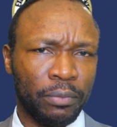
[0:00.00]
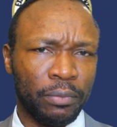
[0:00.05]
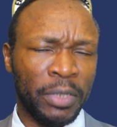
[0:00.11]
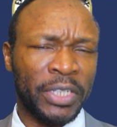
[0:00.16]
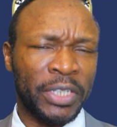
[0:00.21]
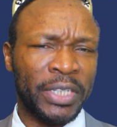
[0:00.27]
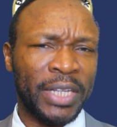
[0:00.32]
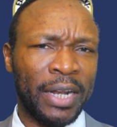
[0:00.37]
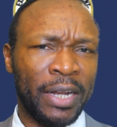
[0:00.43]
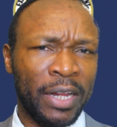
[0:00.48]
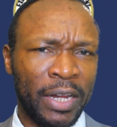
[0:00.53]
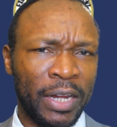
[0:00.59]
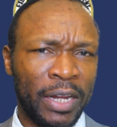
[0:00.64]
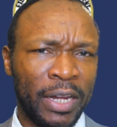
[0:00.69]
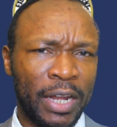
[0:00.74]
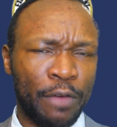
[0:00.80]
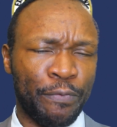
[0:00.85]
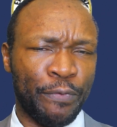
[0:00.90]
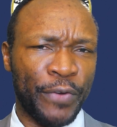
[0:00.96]
Mr. Lele
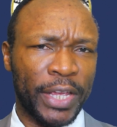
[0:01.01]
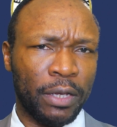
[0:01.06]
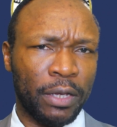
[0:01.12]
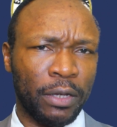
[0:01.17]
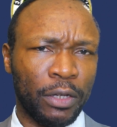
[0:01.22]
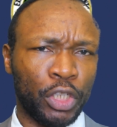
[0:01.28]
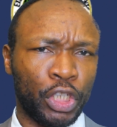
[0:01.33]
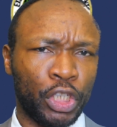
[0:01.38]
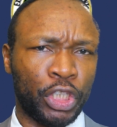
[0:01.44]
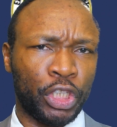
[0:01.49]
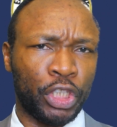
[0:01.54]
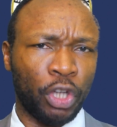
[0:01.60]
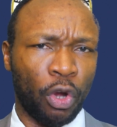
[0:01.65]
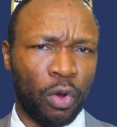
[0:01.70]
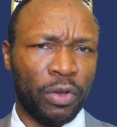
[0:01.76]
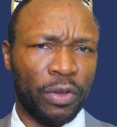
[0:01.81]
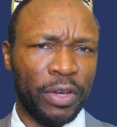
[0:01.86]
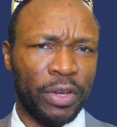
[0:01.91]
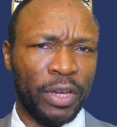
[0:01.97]
Lafrique
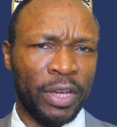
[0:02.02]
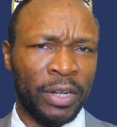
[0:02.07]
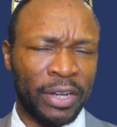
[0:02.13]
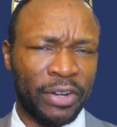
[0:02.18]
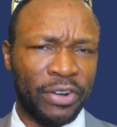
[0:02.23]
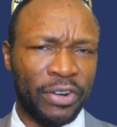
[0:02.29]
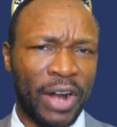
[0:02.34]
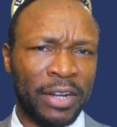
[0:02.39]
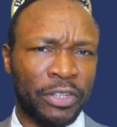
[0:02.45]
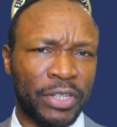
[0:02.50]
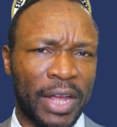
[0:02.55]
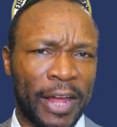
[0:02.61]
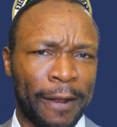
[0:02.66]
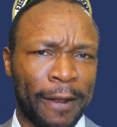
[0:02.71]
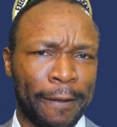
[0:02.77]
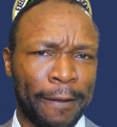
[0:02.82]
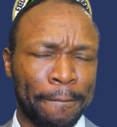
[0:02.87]
shook in the grandstand.